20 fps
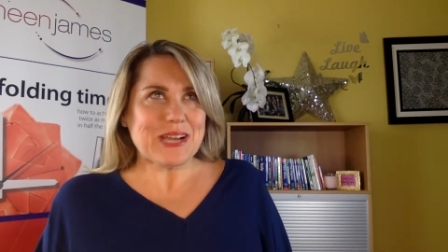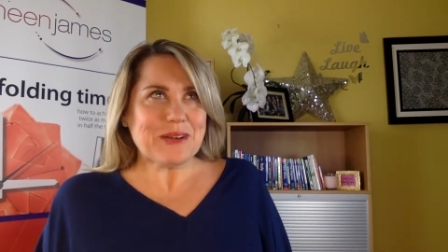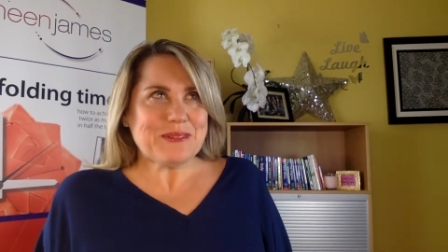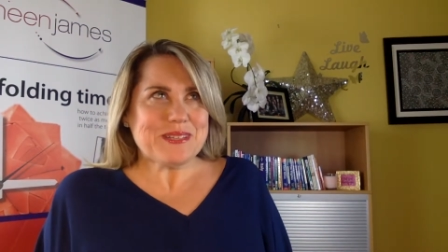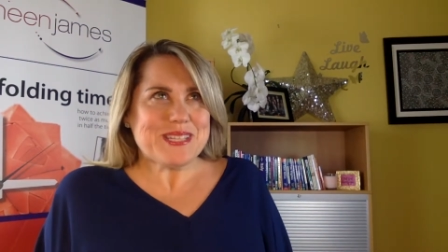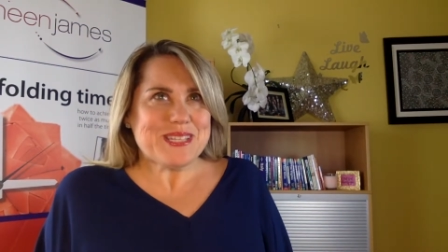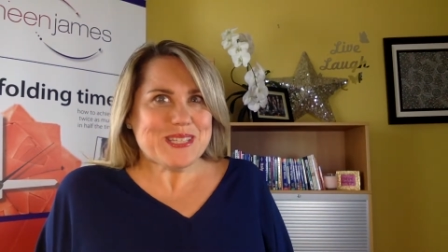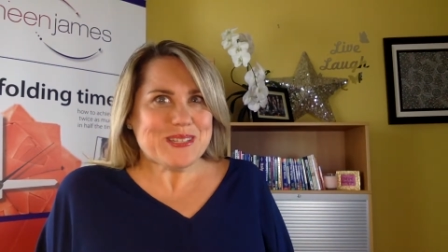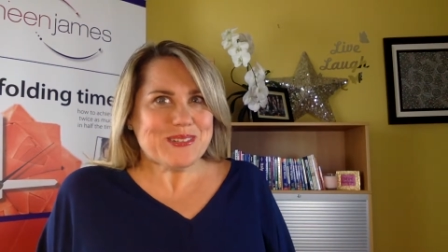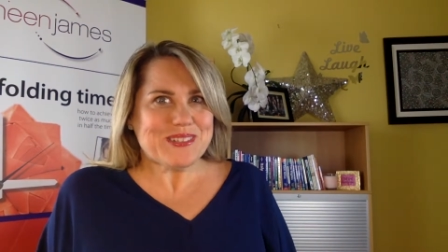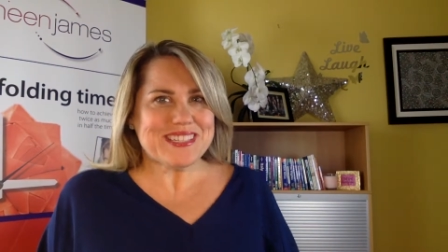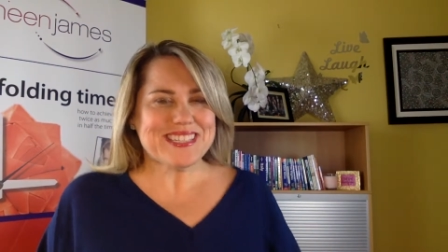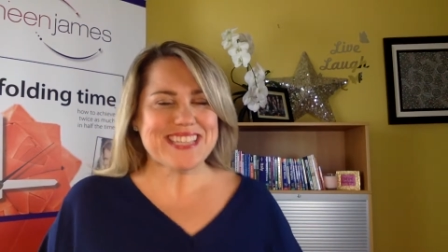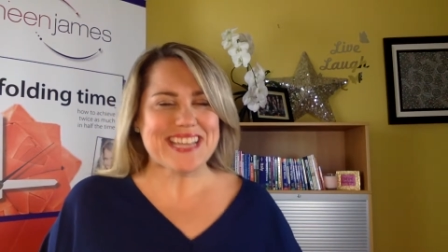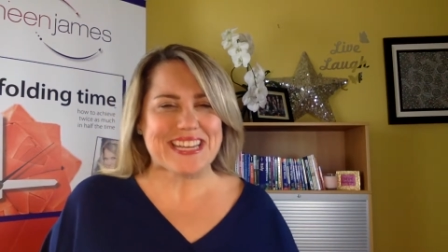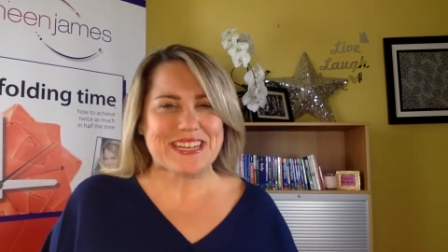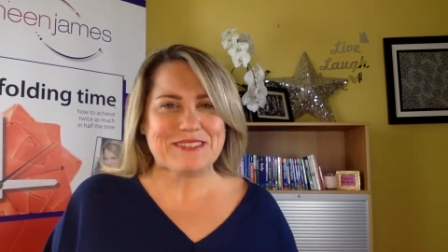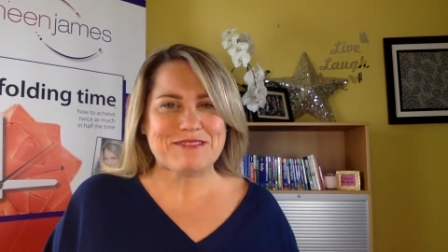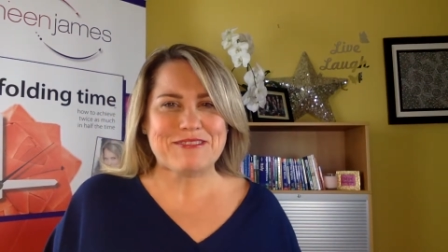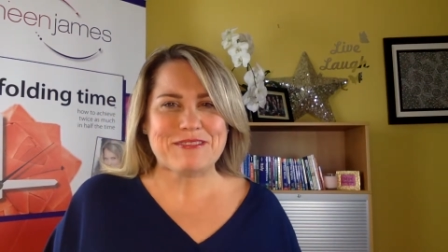I was so
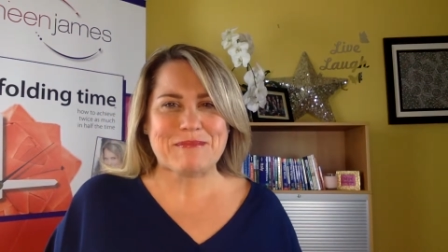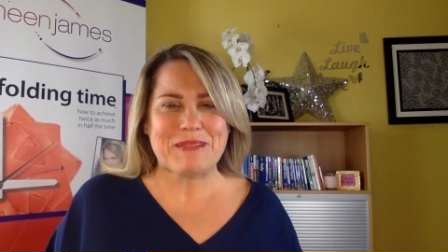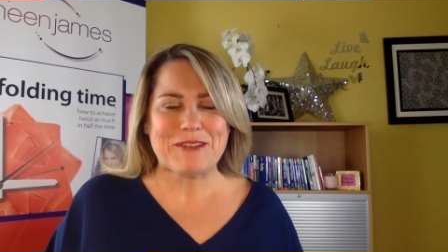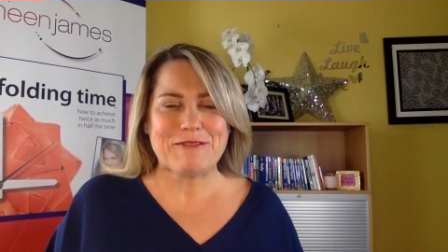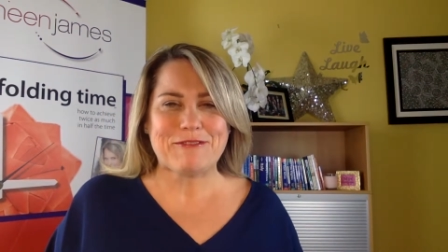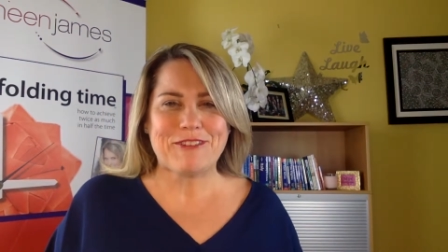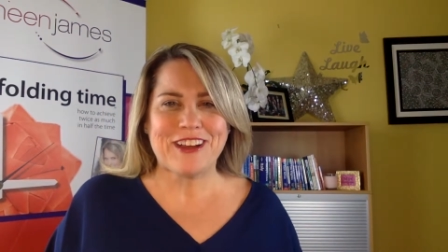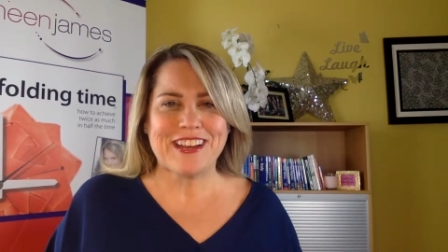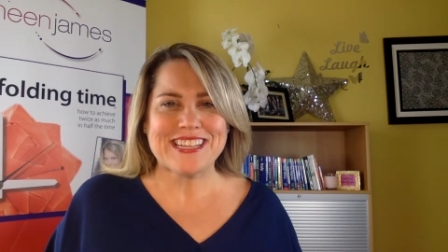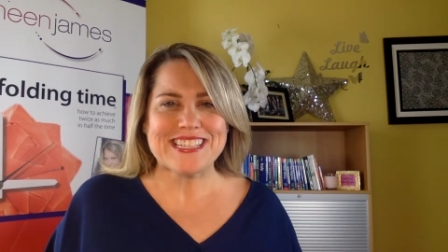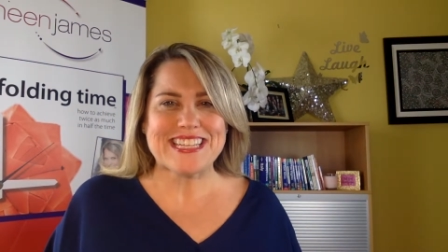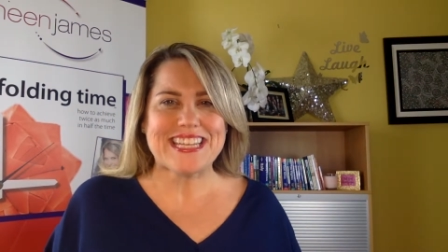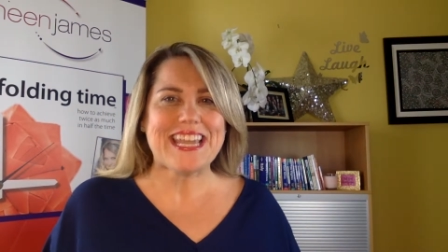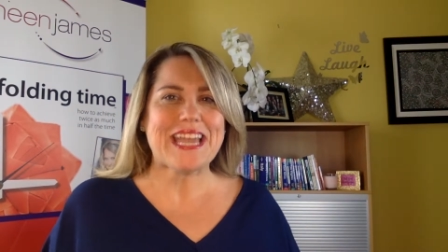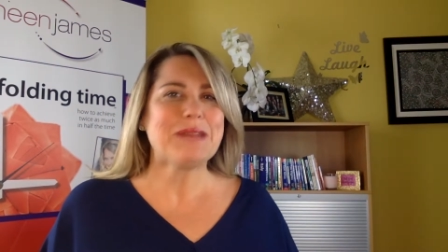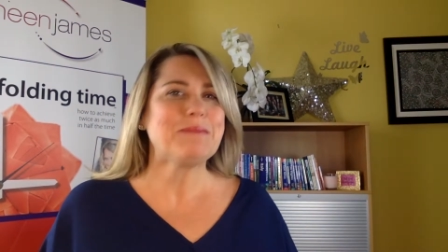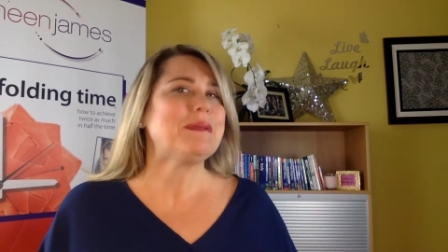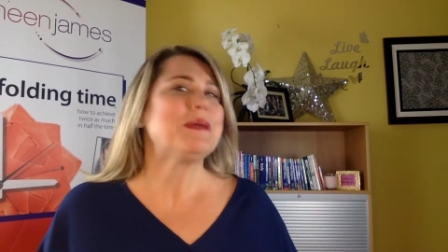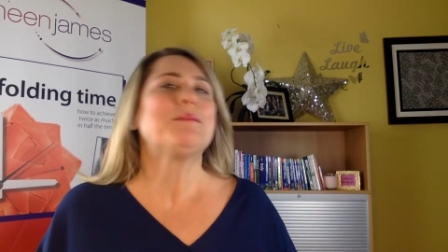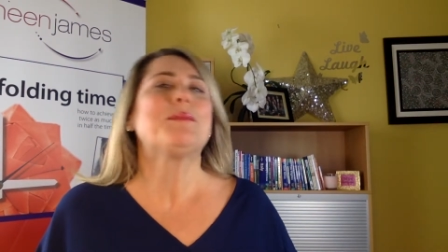excited for my friend. He
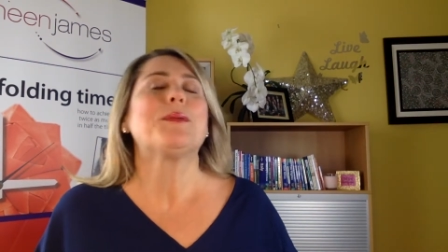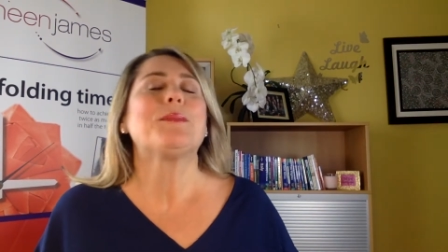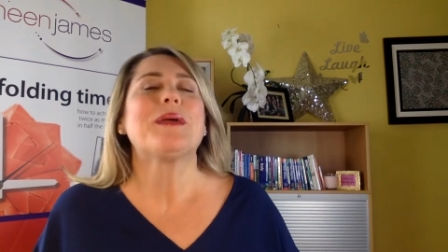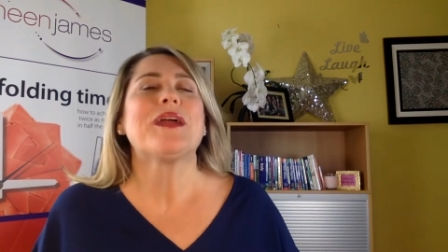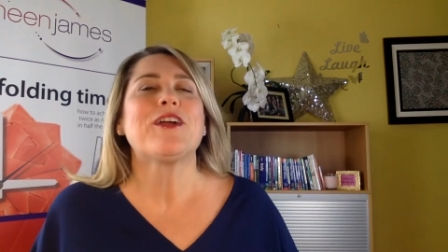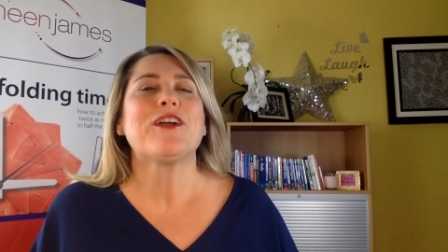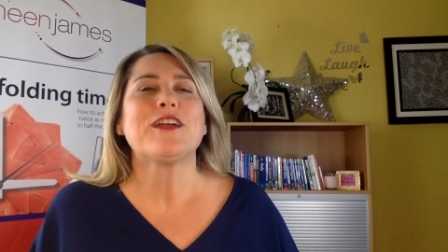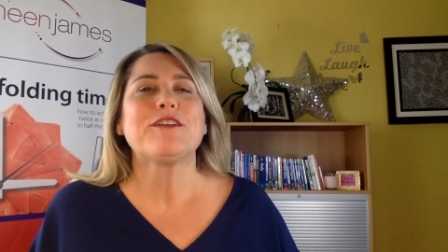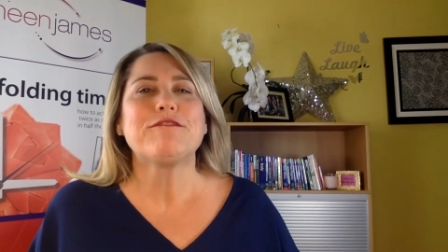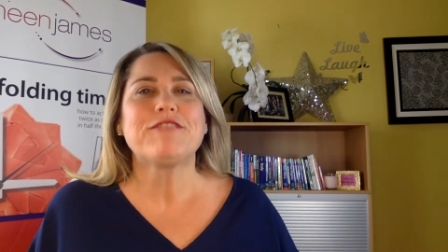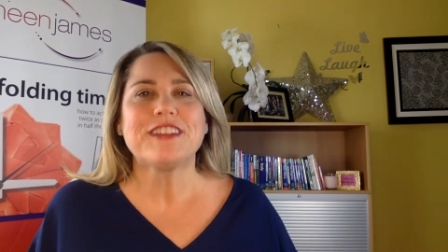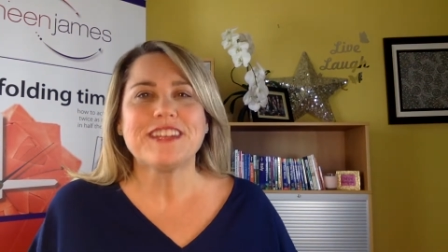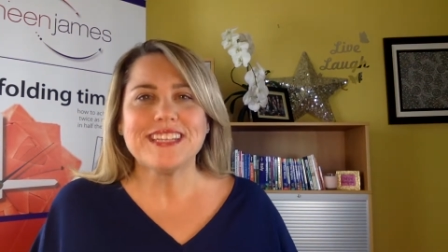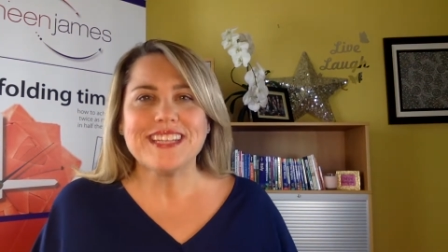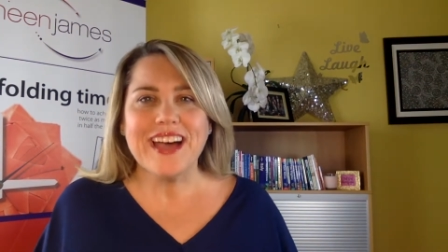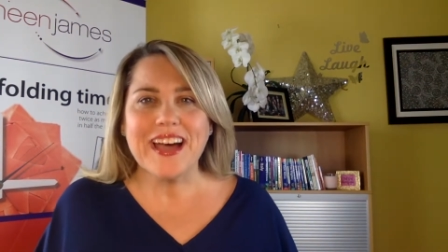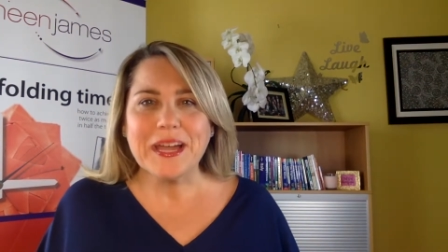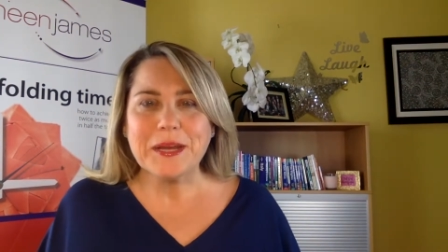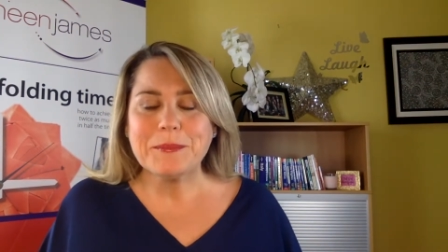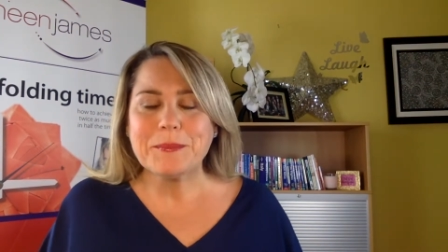had been preparing for
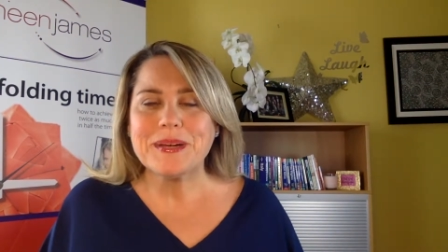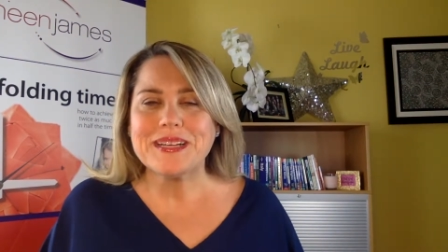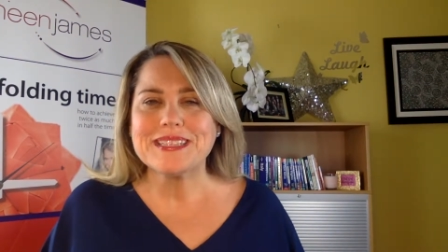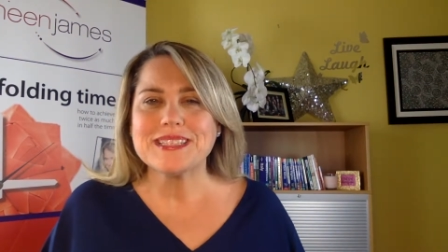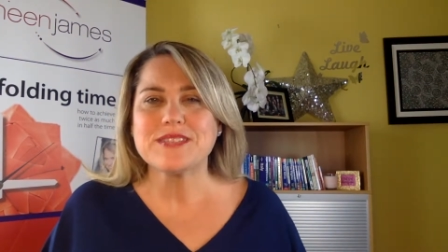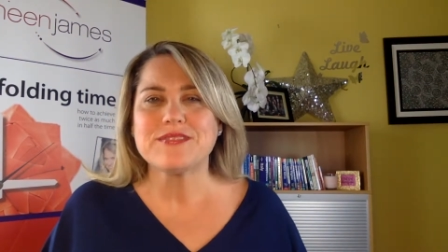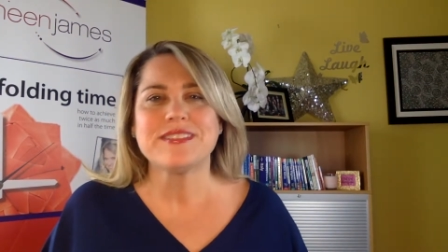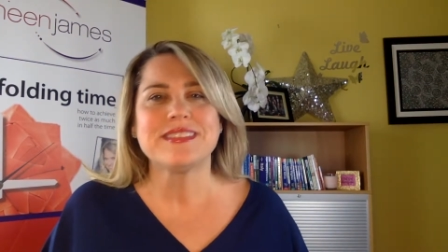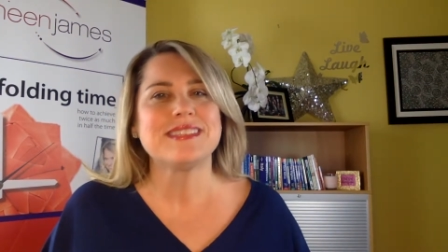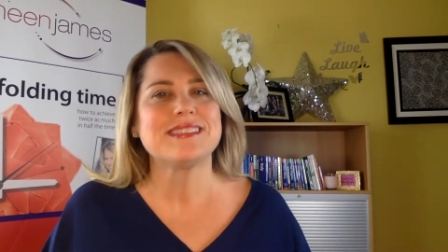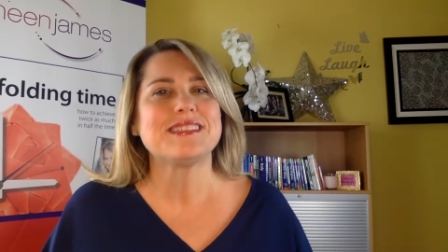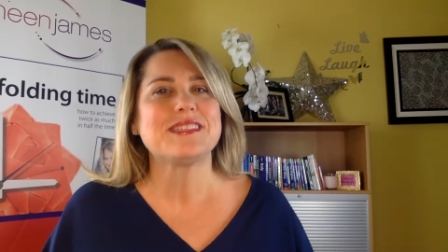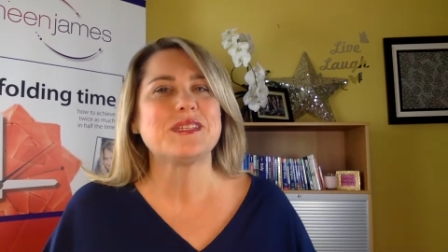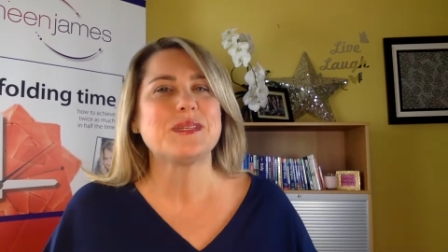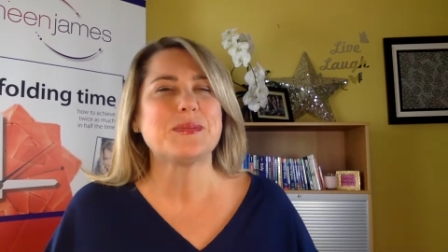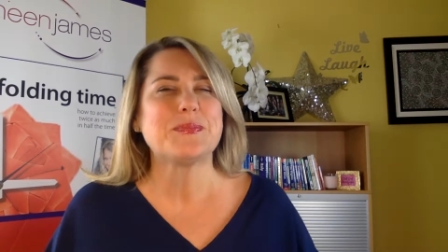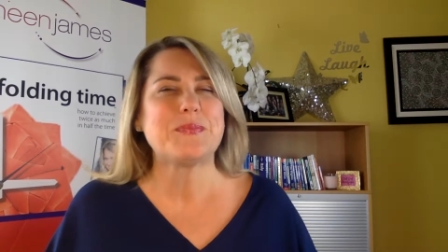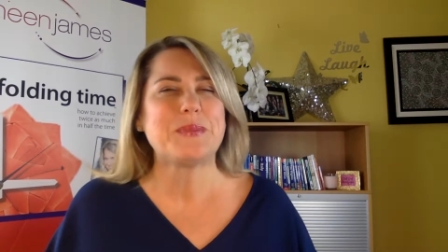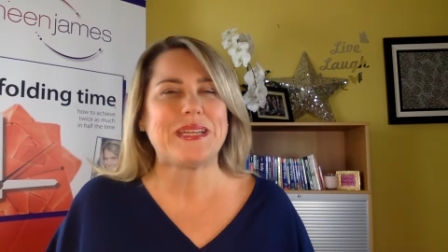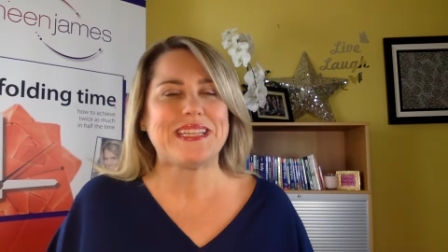9 months for this
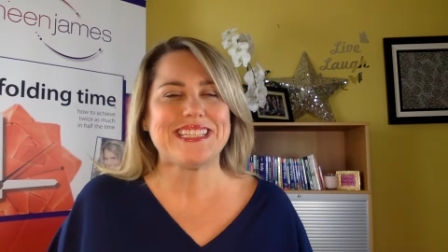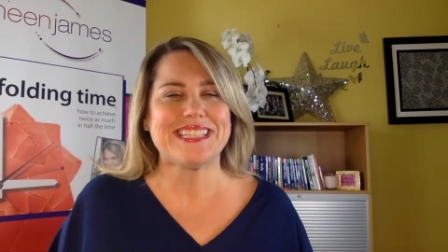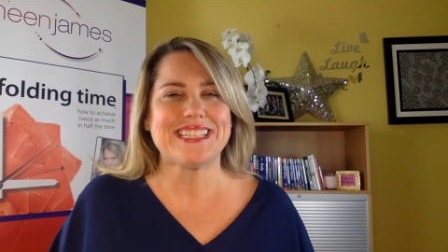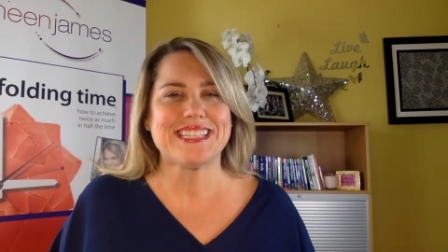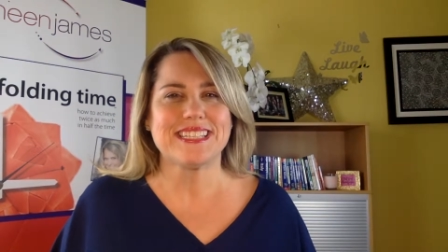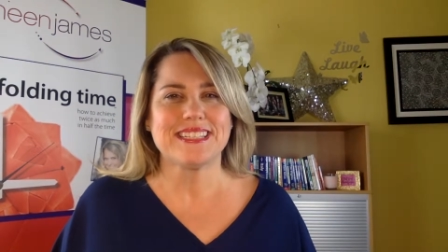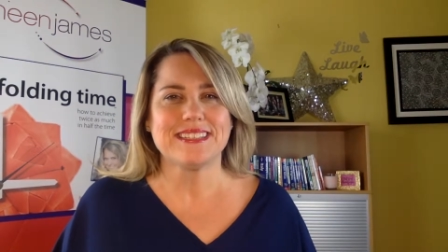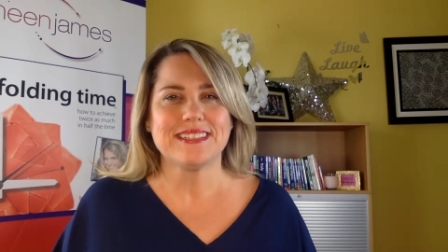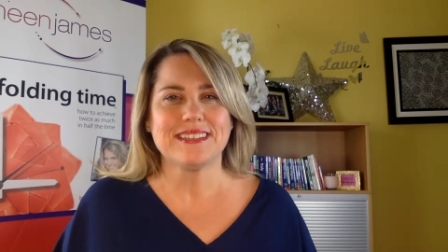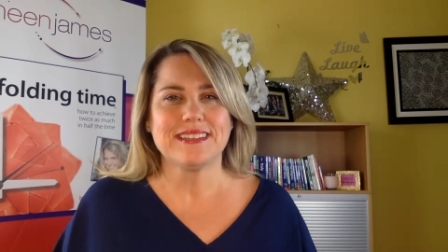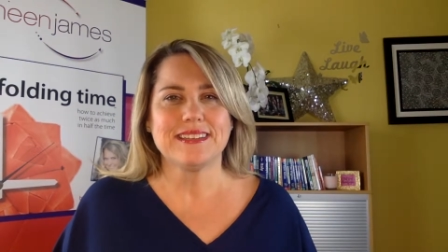speech.